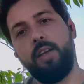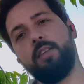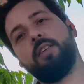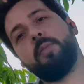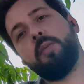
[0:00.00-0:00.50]

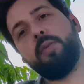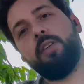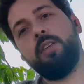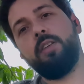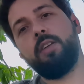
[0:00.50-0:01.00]
there may
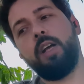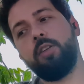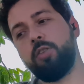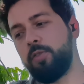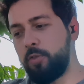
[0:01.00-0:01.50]
be a
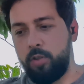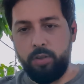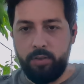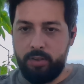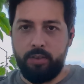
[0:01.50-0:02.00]
lot of
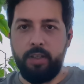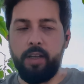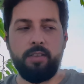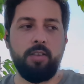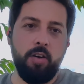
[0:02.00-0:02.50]
roles
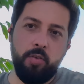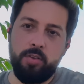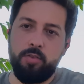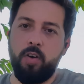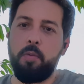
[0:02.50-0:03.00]
like
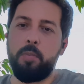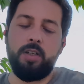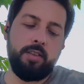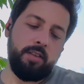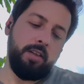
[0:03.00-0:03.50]
Scrum
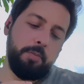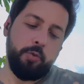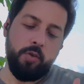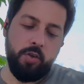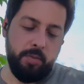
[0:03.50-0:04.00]
Master,
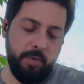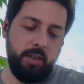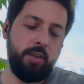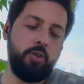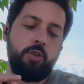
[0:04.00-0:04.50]
Project
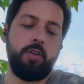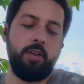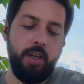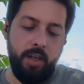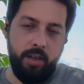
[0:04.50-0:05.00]
Manager,